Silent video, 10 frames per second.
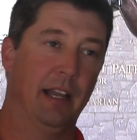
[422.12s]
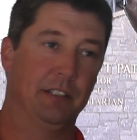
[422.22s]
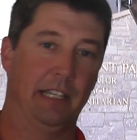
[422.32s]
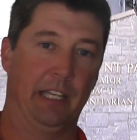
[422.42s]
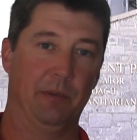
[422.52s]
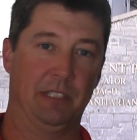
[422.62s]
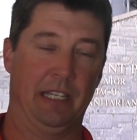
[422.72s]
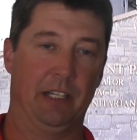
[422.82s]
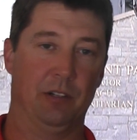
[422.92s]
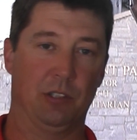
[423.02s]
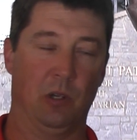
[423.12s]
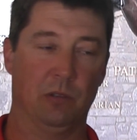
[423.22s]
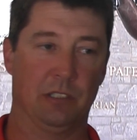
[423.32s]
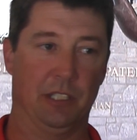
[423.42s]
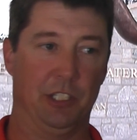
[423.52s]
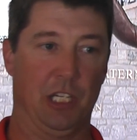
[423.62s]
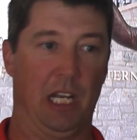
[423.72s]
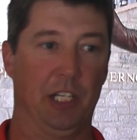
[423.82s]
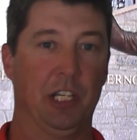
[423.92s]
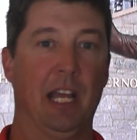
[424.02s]
saying he was 8 years old to the
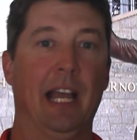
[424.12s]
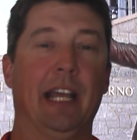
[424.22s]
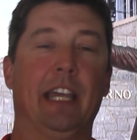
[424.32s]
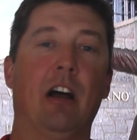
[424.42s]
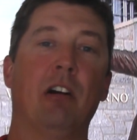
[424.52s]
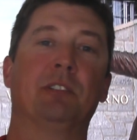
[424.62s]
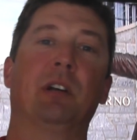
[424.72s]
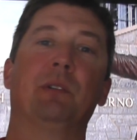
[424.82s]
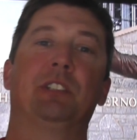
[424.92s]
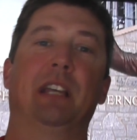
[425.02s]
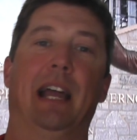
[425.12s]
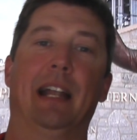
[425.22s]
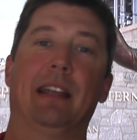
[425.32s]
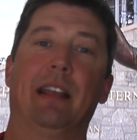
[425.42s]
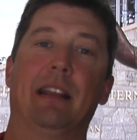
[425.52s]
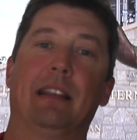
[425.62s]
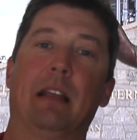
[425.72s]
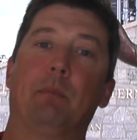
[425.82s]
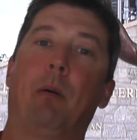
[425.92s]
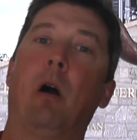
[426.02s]
judge, he also said
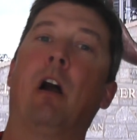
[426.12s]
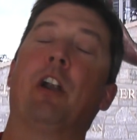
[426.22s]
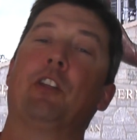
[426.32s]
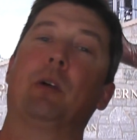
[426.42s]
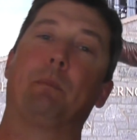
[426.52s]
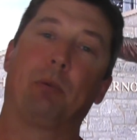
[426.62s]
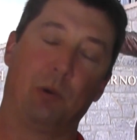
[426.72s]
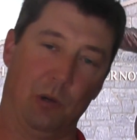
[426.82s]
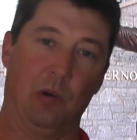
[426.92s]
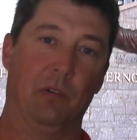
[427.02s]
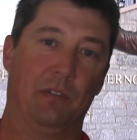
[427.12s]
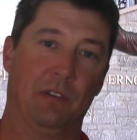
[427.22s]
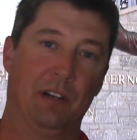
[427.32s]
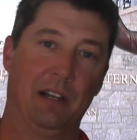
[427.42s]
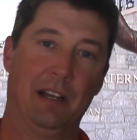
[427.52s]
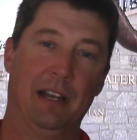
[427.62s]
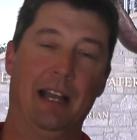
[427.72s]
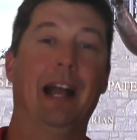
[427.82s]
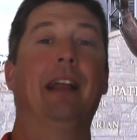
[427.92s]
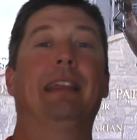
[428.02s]
that part of the proof
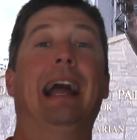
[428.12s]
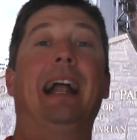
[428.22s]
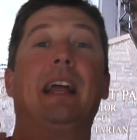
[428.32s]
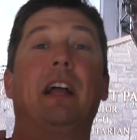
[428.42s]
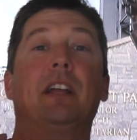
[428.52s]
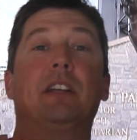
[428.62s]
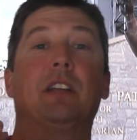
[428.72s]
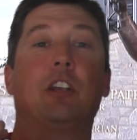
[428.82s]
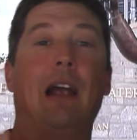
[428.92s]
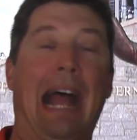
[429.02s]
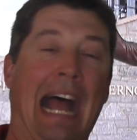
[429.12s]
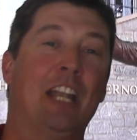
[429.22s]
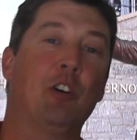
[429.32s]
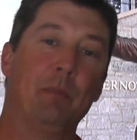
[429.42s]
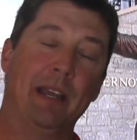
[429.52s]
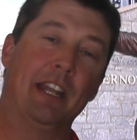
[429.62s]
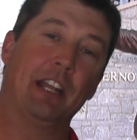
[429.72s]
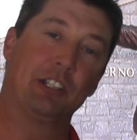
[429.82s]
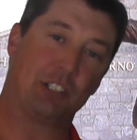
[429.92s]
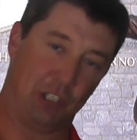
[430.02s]
that there had to have been
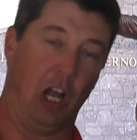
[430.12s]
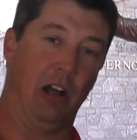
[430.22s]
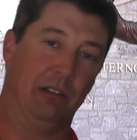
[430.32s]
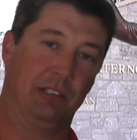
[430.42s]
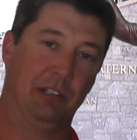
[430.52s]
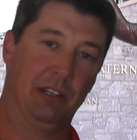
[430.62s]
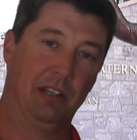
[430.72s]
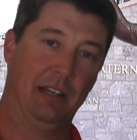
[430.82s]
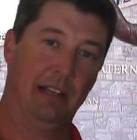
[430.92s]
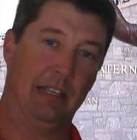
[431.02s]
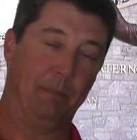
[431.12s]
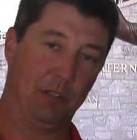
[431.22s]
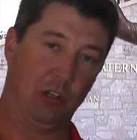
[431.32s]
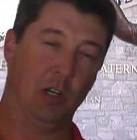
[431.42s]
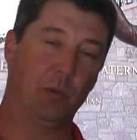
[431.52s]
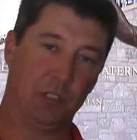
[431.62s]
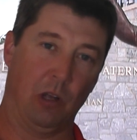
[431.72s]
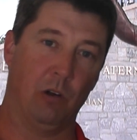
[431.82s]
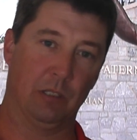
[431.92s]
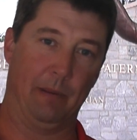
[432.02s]
an assault that Paterno was
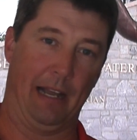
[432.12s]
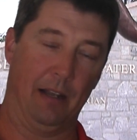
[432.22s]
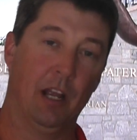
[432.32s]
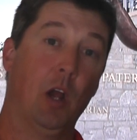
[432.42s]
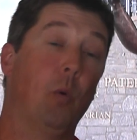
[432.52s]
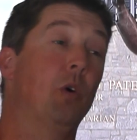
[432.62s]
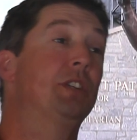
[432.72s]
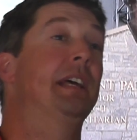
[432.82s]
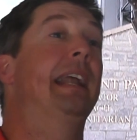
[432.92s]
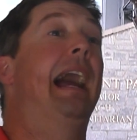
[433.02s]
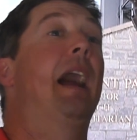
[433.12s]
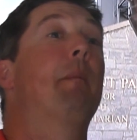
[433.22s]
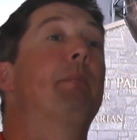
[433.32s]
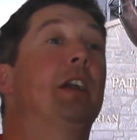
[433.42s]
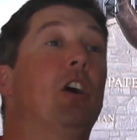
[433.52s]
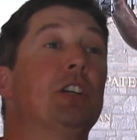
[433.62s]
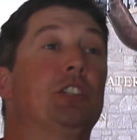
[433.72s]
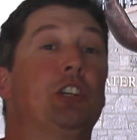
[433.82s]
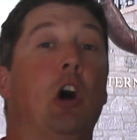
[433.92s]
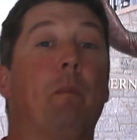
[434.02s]
told about was that
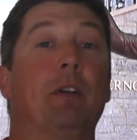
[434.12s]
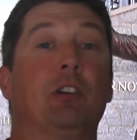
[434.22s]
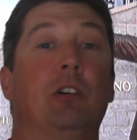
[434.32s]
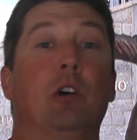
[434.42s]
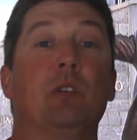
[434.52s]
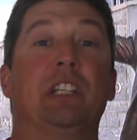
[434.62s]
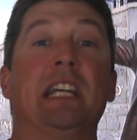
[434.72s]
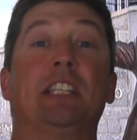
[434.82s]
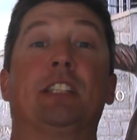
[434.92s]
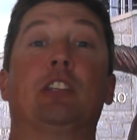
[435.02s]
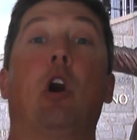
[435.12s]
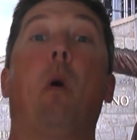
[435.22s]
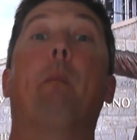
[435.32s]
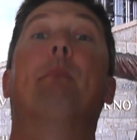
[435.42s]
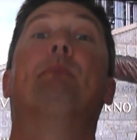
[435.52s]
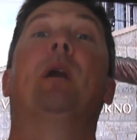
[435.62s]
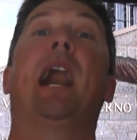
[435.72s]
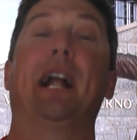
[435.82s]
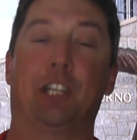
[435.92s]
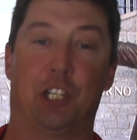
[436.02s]
because Joe Paterno did so
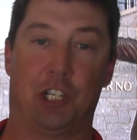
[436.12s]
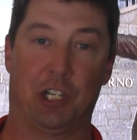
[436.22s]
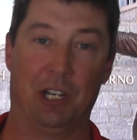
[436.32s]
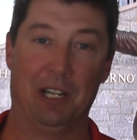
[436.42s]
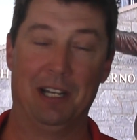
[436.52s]
much